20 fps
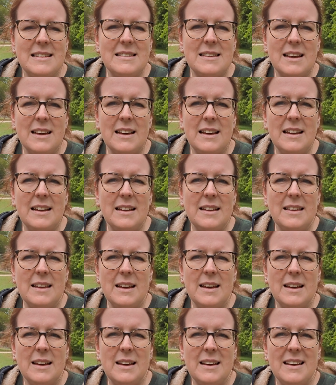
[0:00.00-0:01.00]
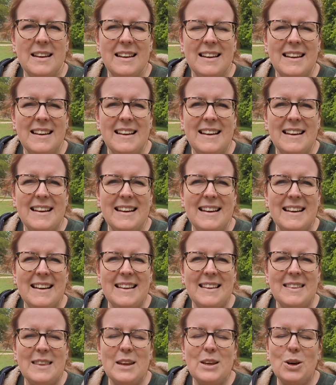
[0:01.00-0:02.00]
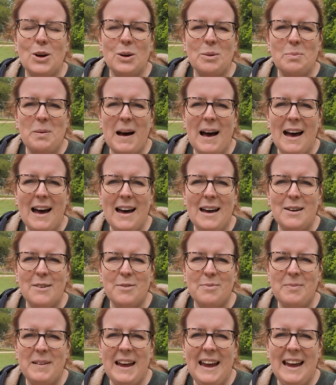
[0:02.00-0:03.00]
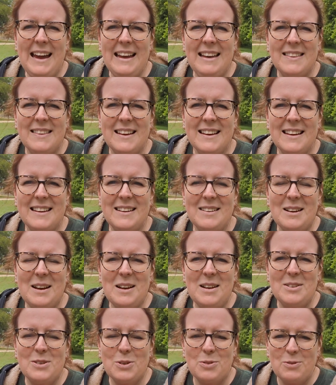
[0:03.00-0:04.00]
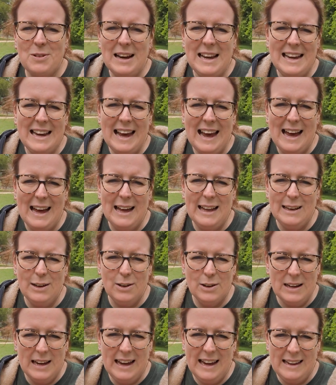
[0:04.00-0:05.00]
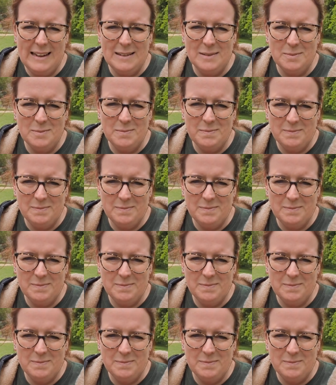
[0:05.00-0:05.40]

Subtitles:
the young part of me that don't really get a look in.